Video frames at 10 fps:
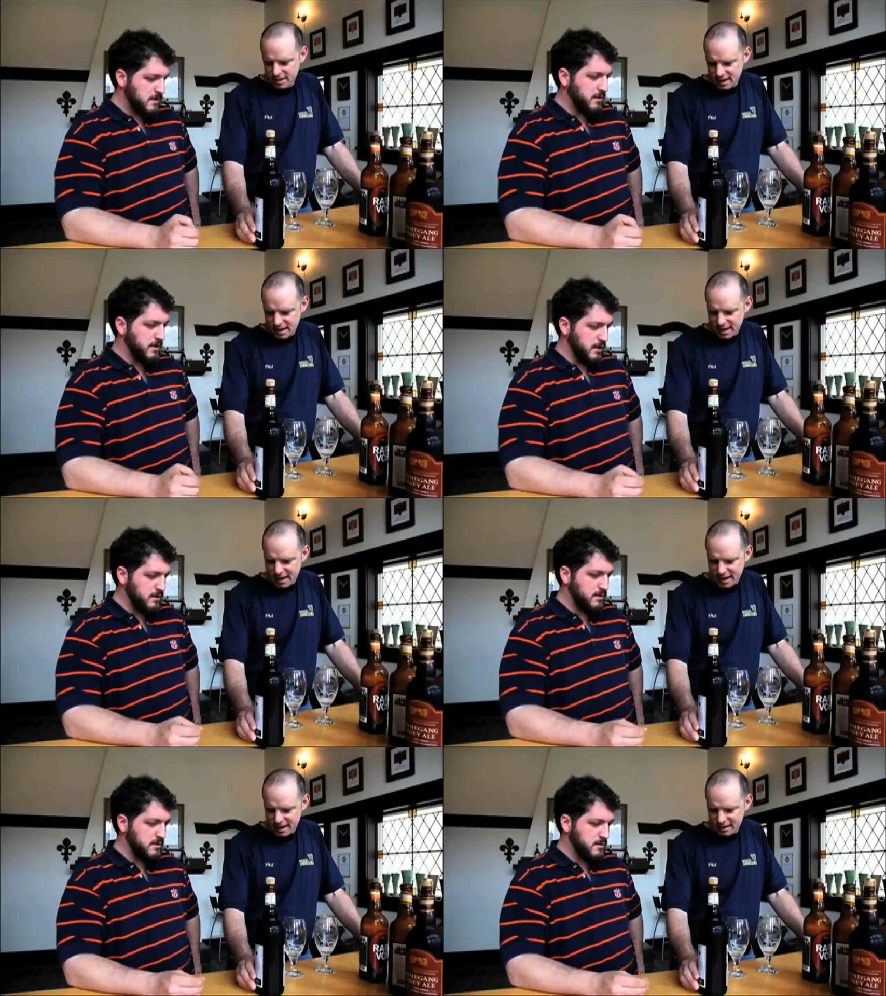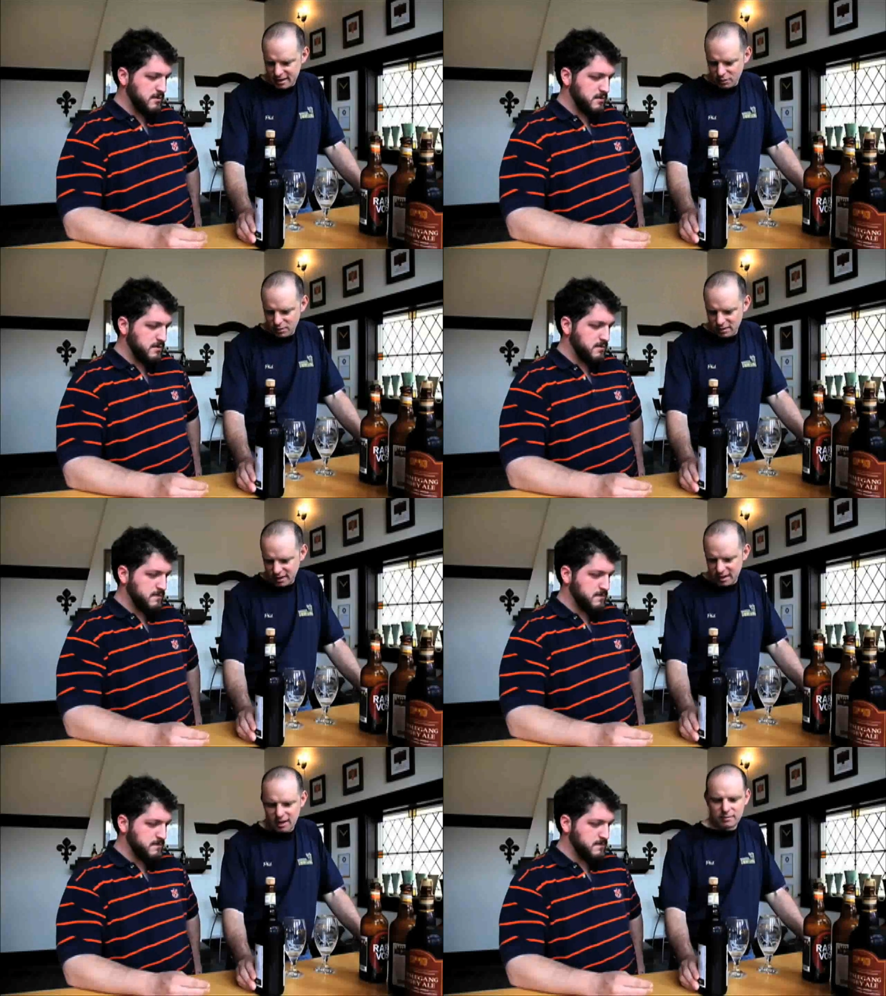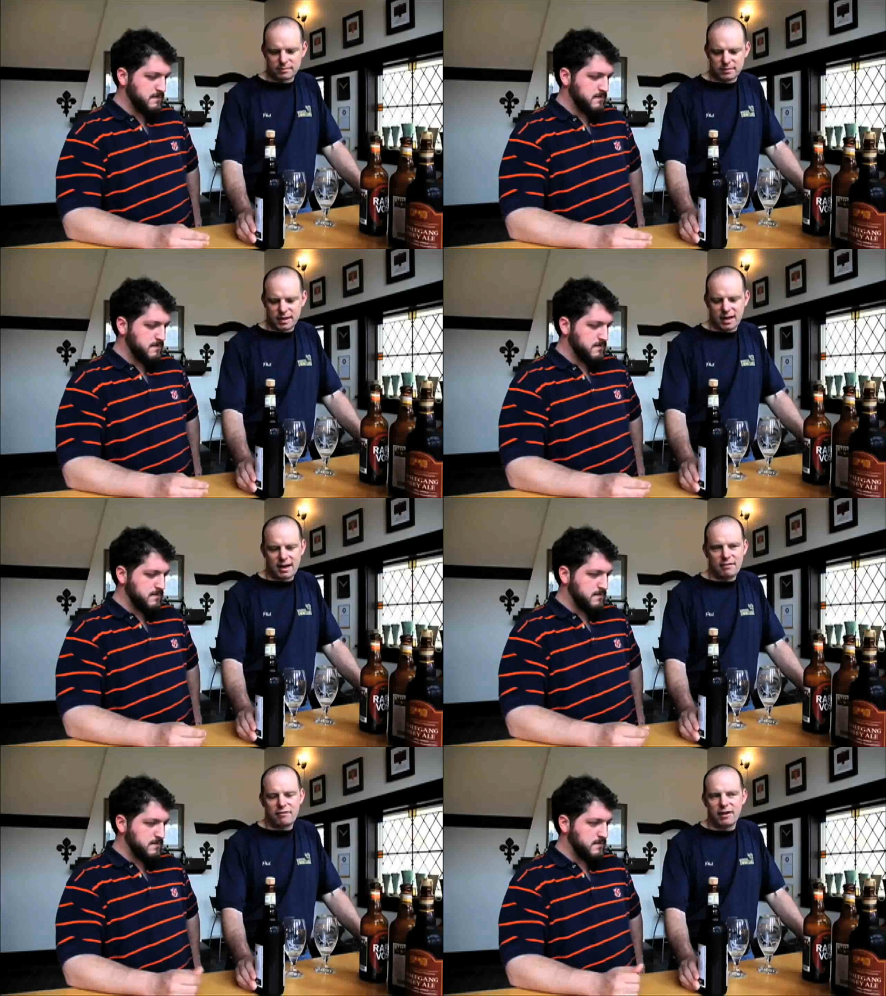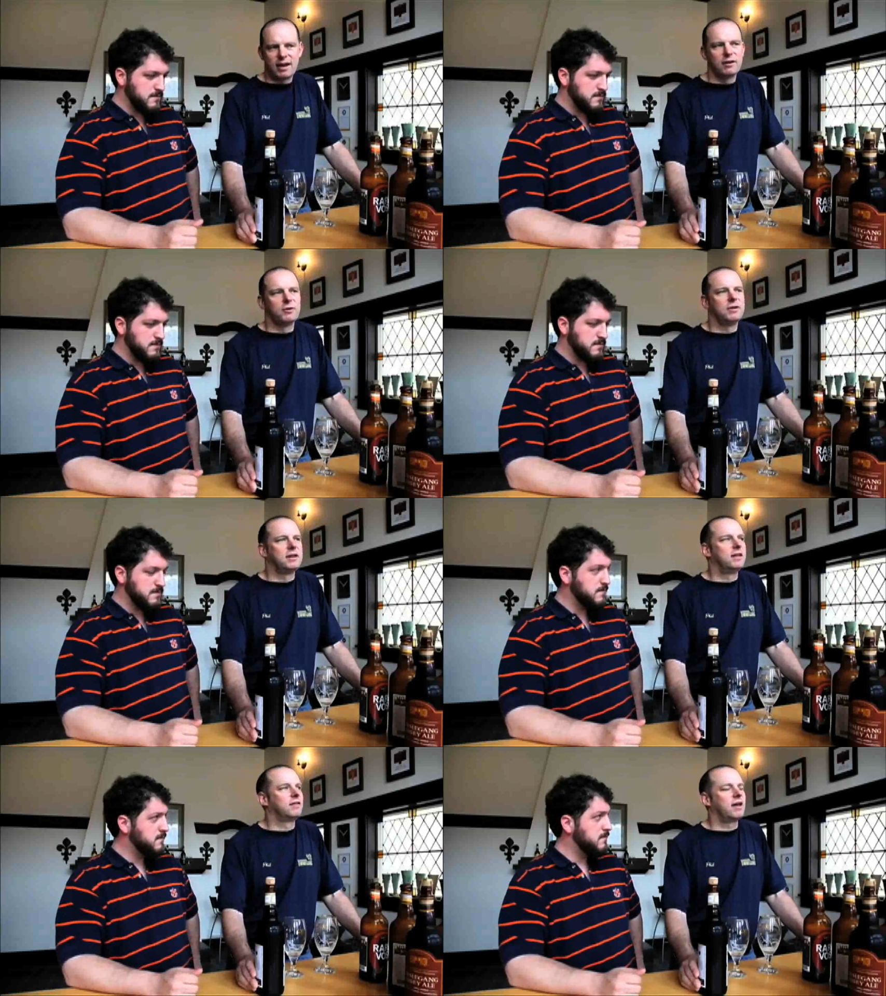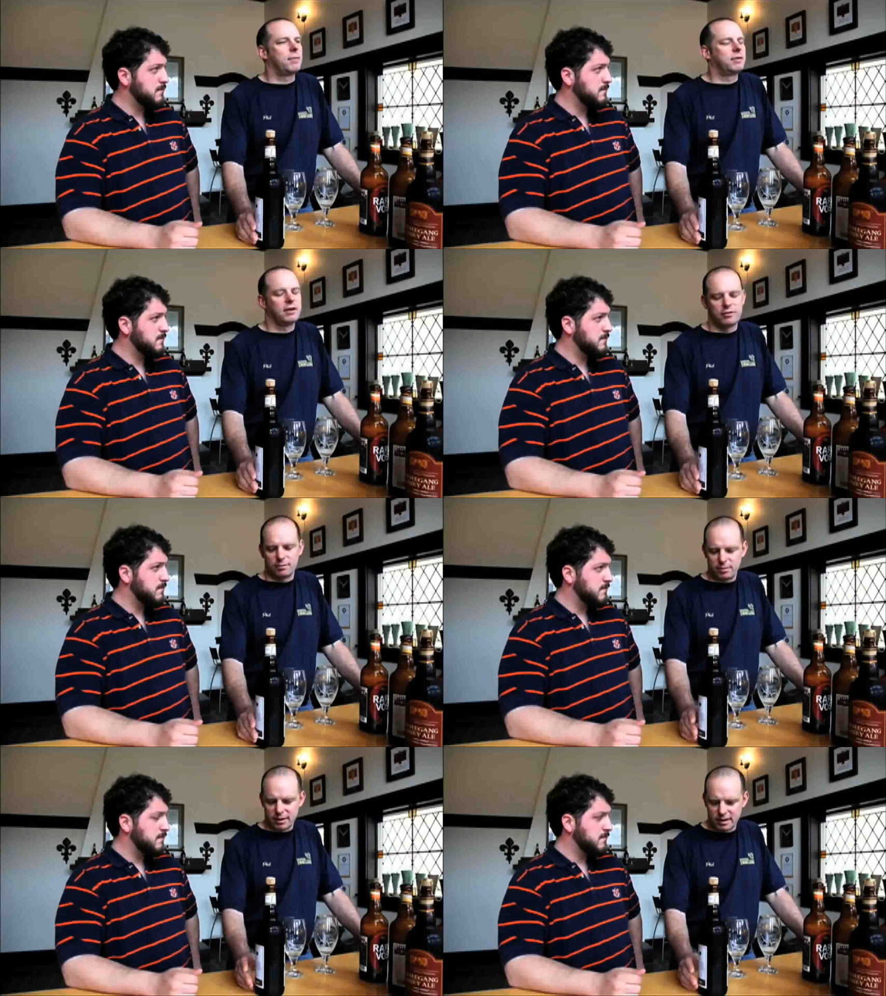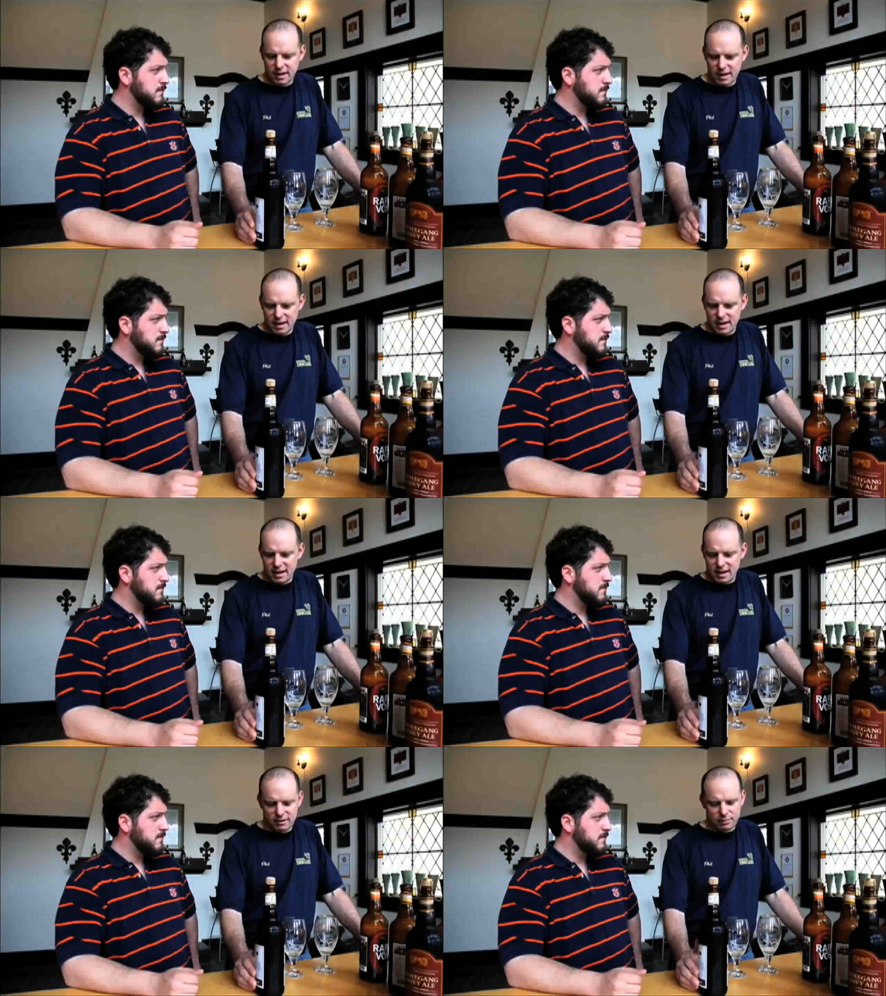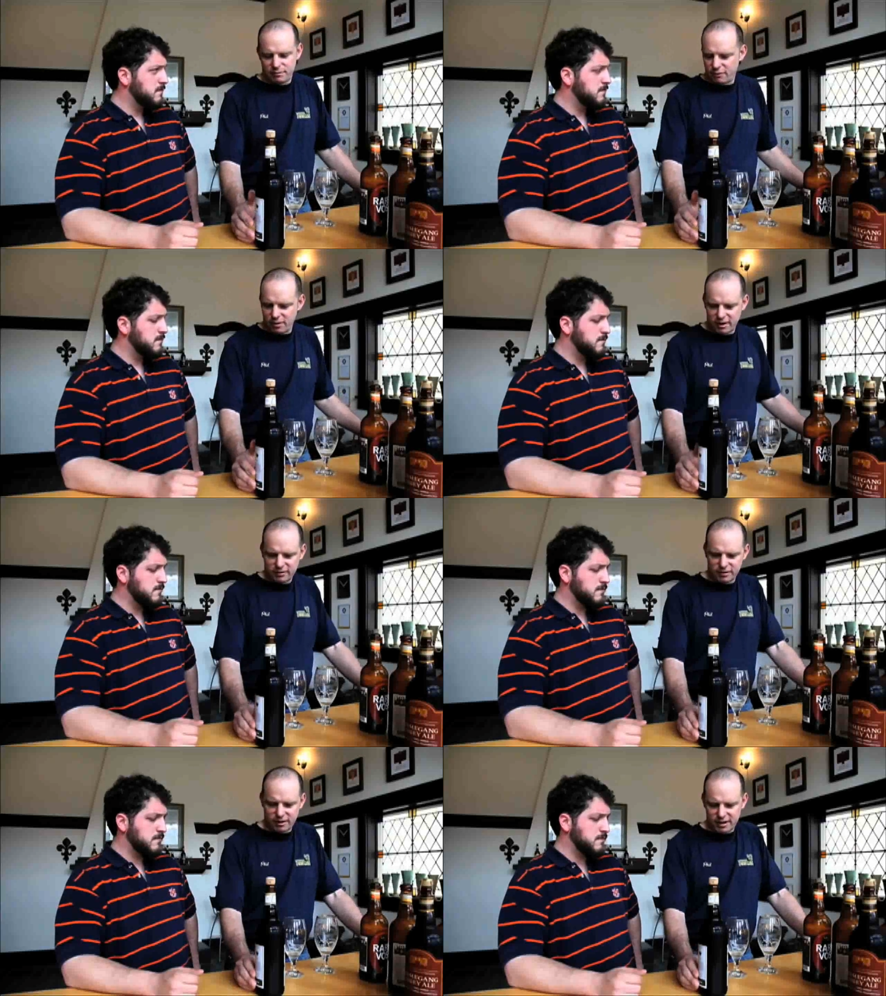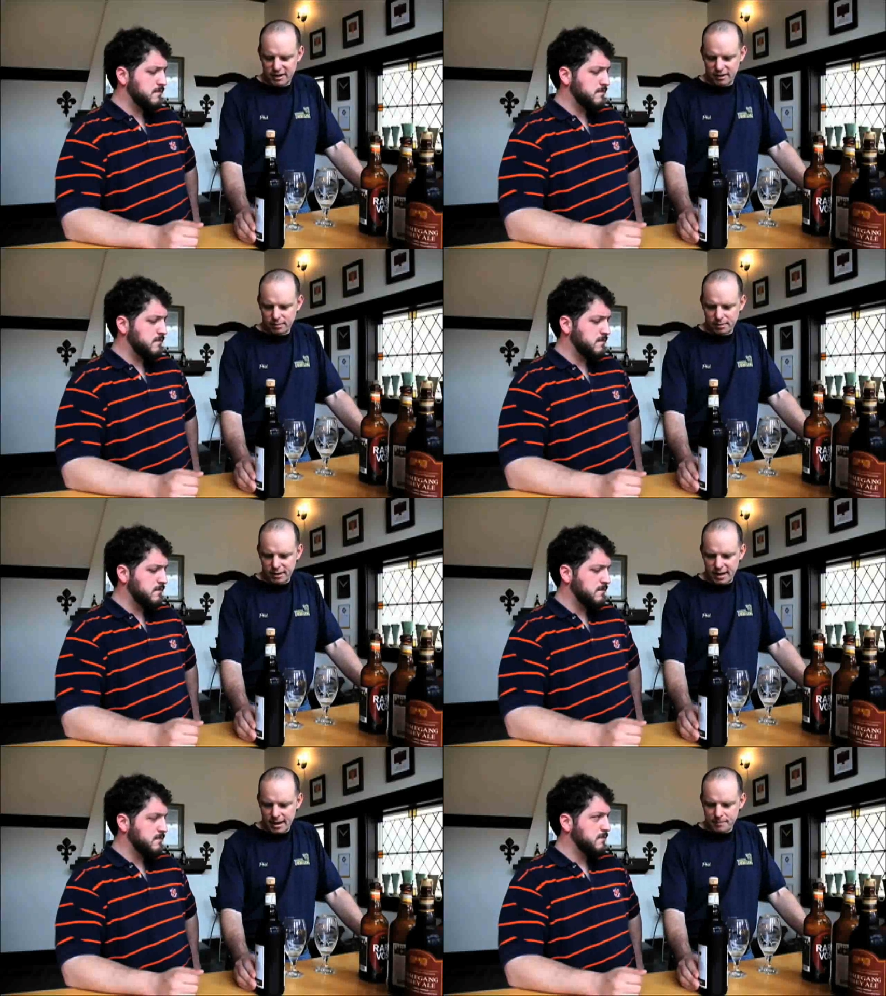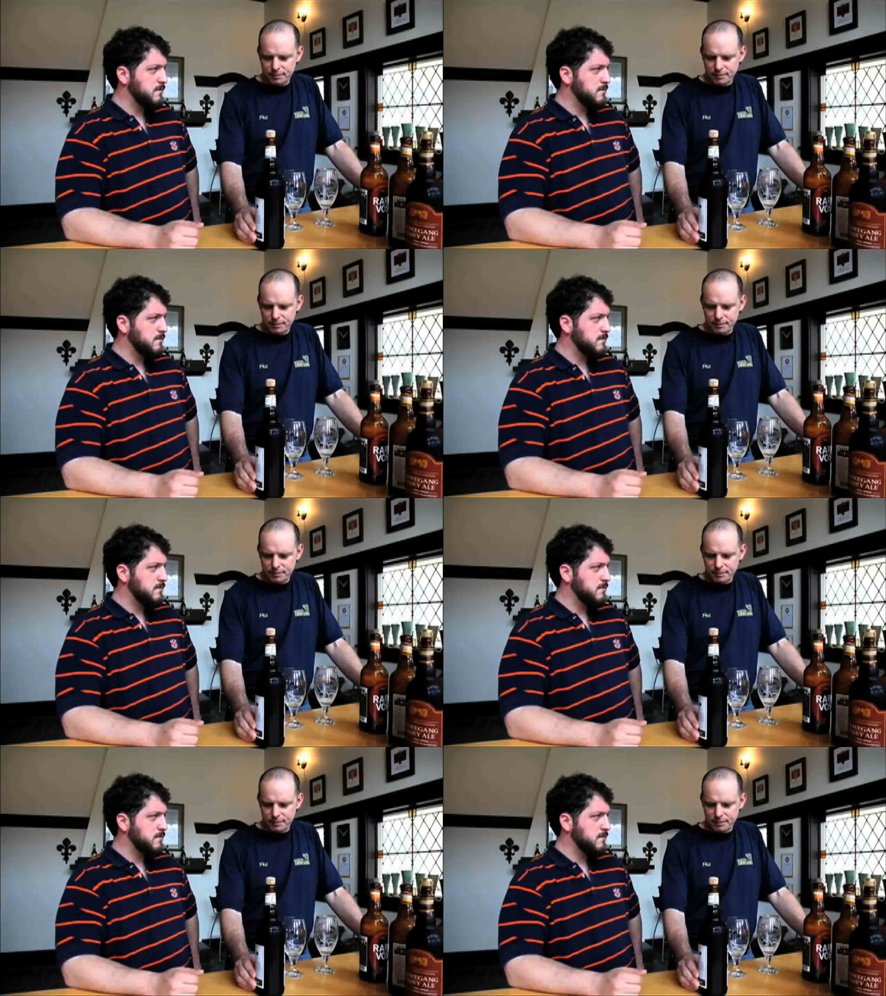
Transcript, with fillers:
Speaker 1: Okay. And the, then they, I forget who did this competition, but it was before I started here. But uh,